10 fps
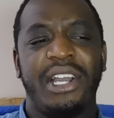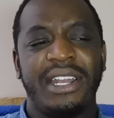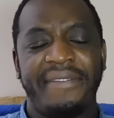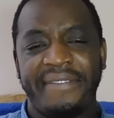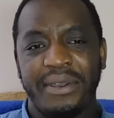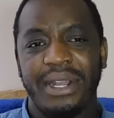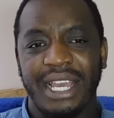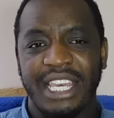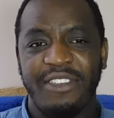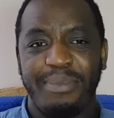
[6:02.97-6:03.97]
not going to feel
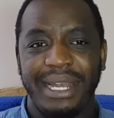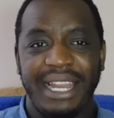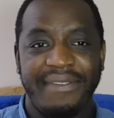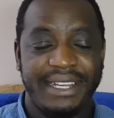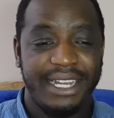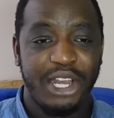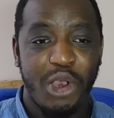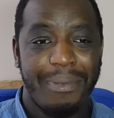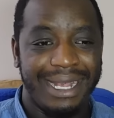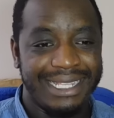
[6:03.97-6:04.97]
like you've been left in
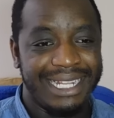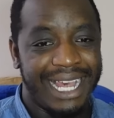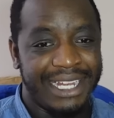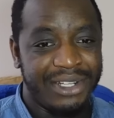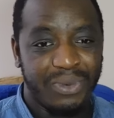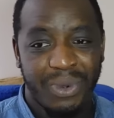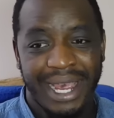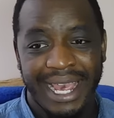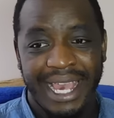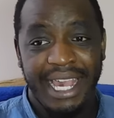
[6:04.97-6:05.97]
no man's land
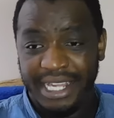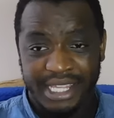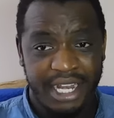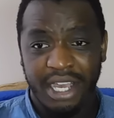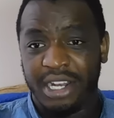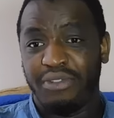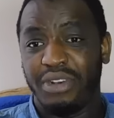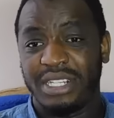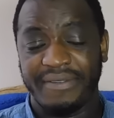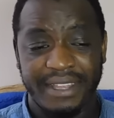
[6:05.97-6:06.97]
where they're not going to
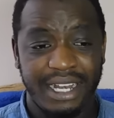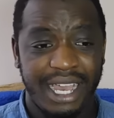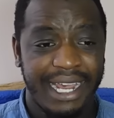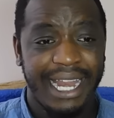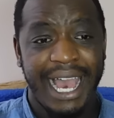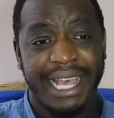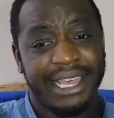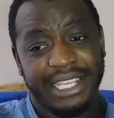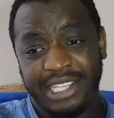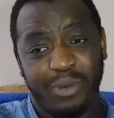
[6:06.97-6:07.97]
rush off the line
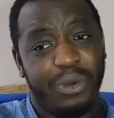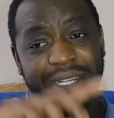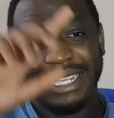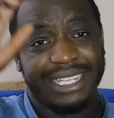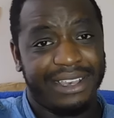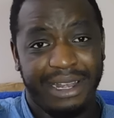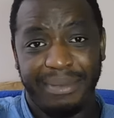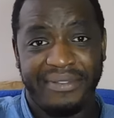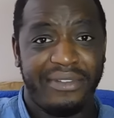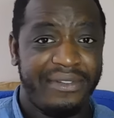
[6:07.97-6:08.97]
and there's someone that's going to
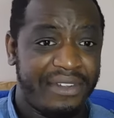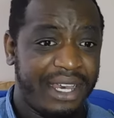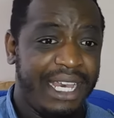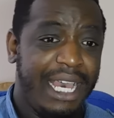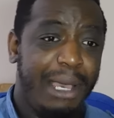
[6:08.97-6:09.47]
be forever